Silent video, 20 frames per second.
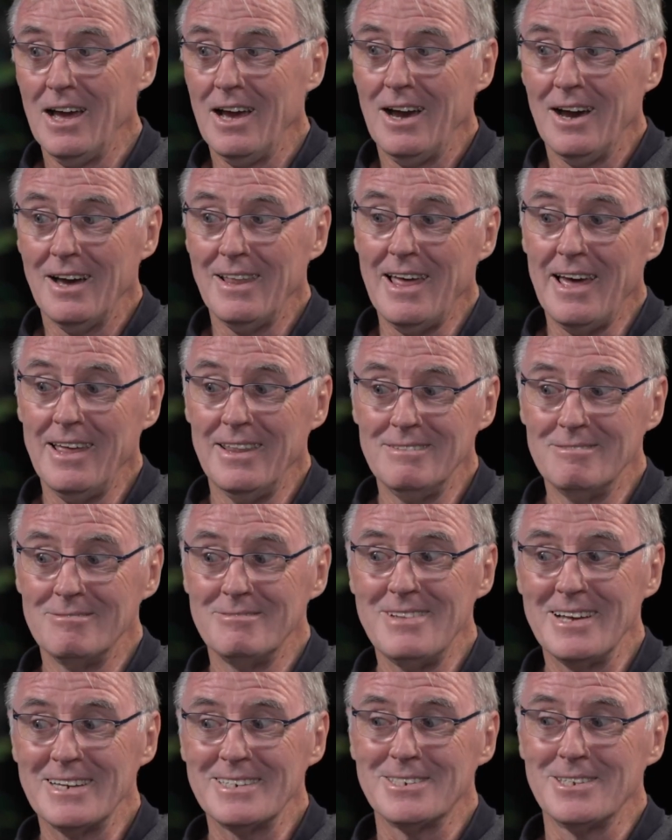And then
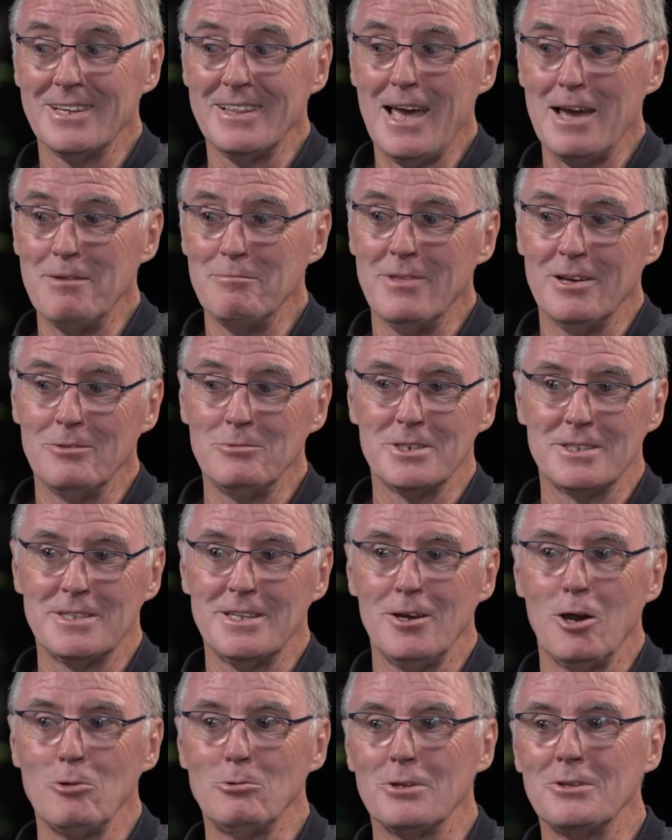next to them there was
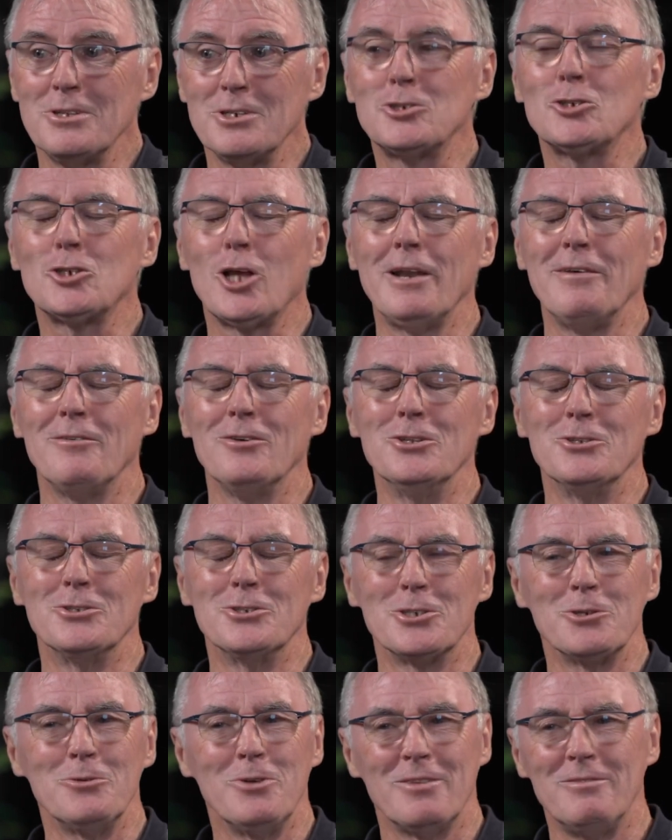the Sullivans, who were